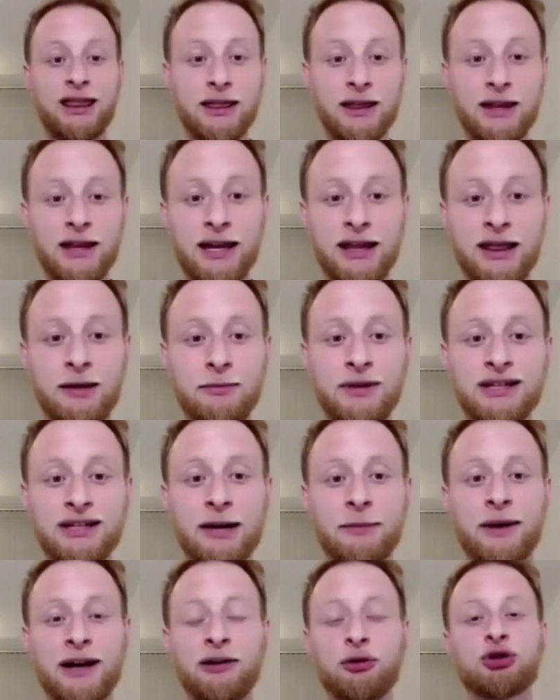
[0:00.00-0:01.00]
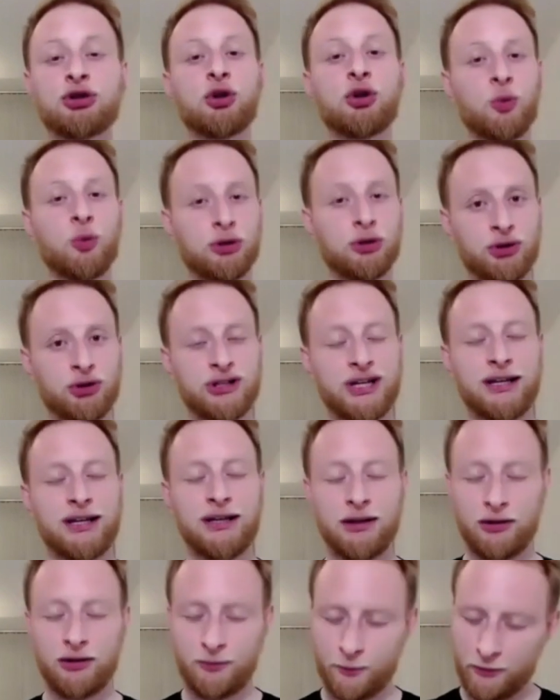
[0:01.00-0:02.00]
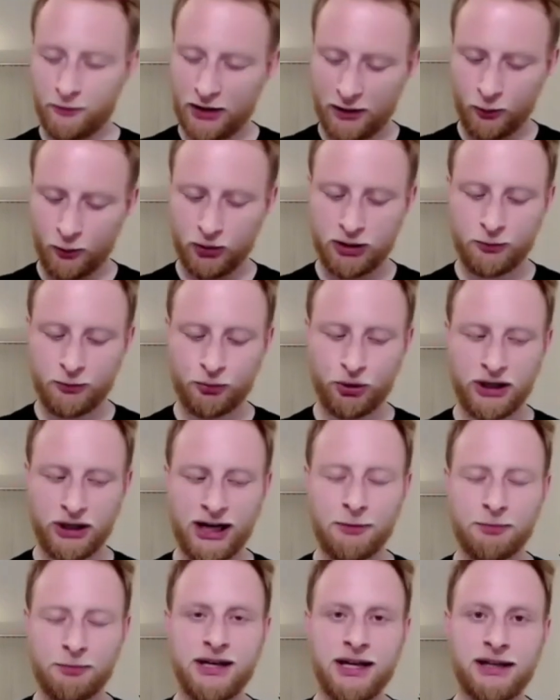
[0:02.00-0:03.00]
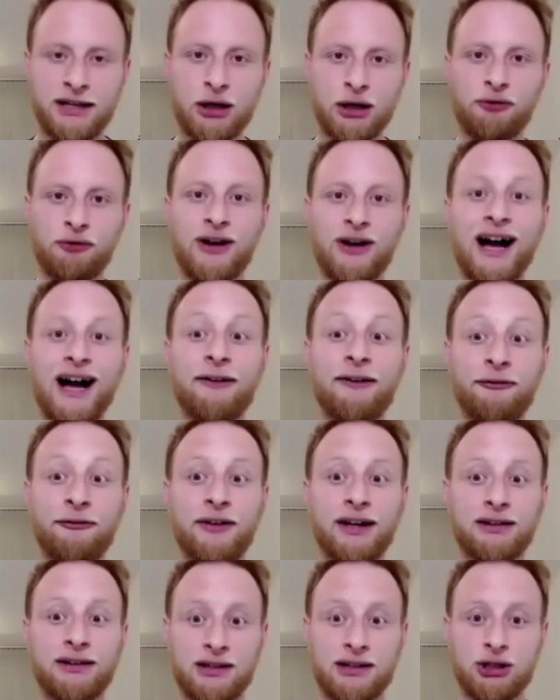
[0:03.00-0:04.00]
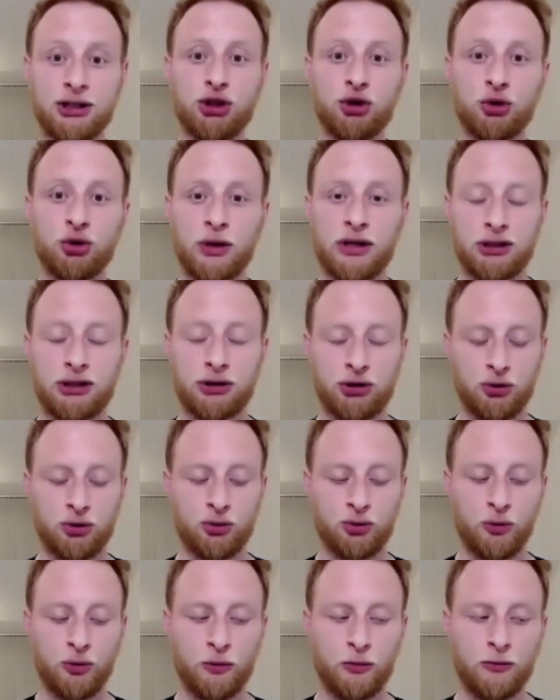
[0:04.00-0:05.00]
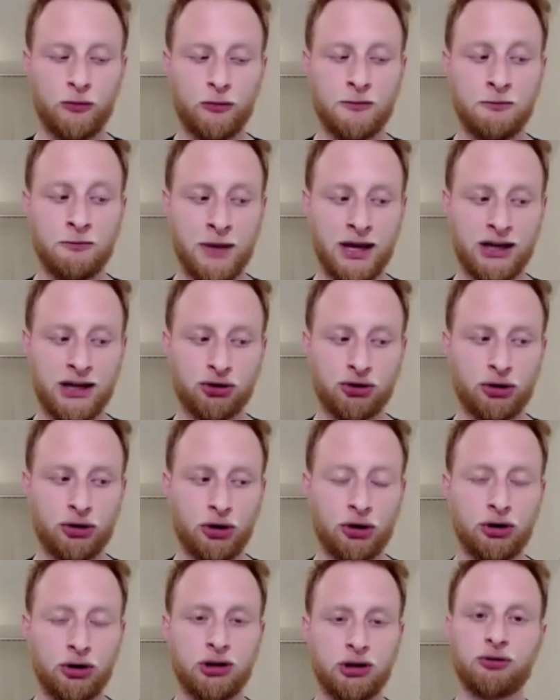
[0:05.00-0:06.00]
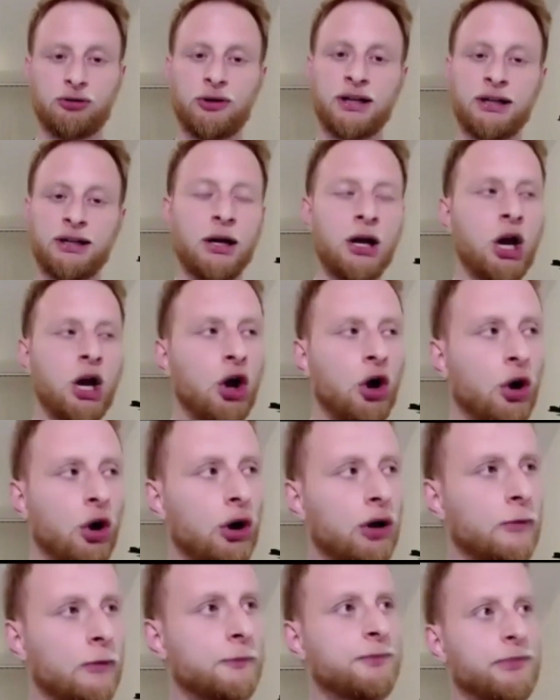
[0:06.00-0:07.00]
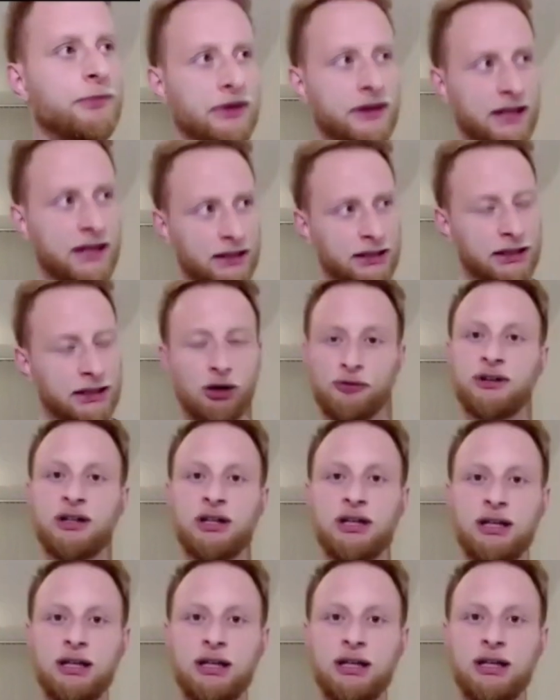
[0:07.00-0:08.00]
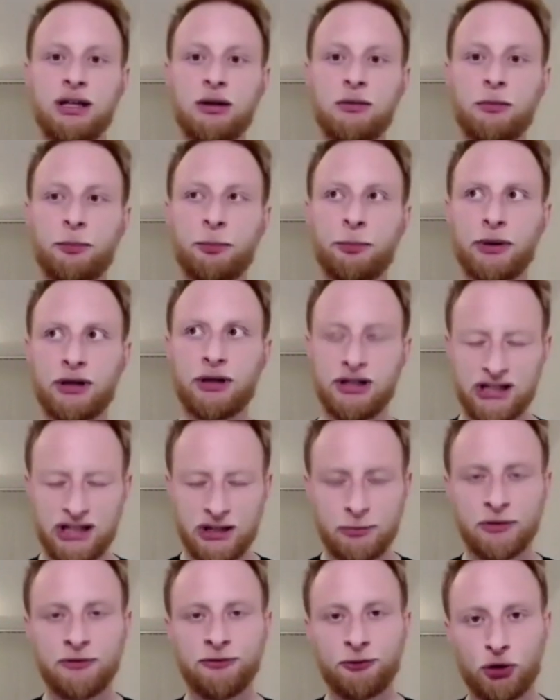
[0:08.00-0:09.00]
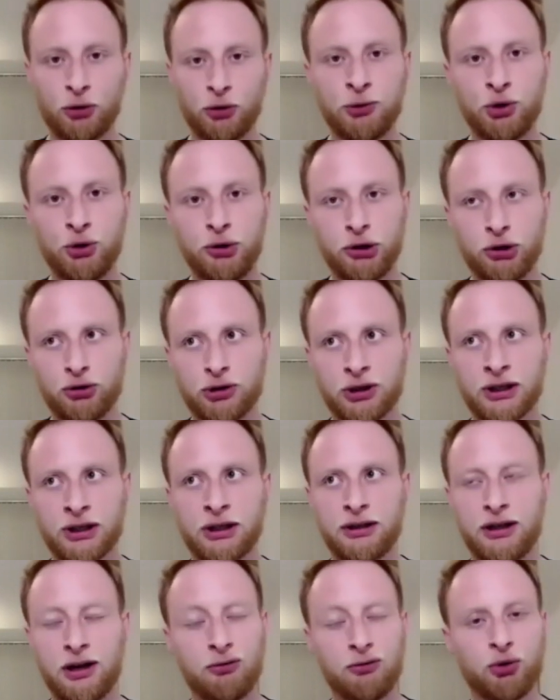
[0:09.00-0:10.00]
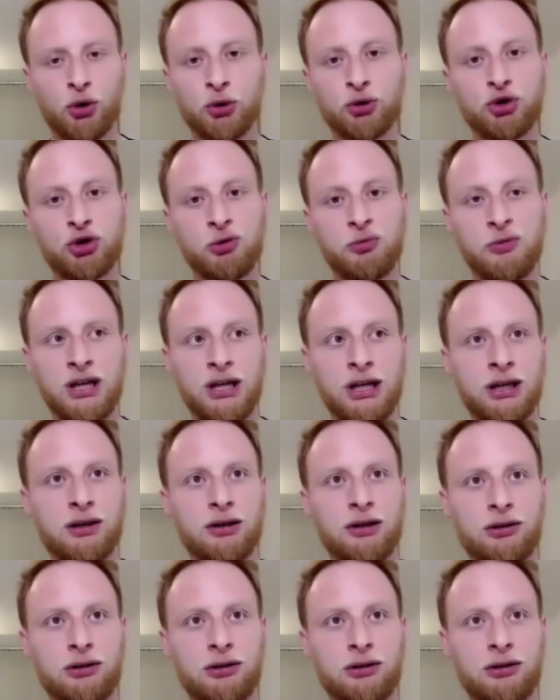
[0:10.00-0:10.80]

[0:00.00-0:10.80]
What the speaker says: in the meantime, I also want to say, I want to bring up the idea of affect, as you mentioned earlier, right? The idea of the participant from New York that wrote to me,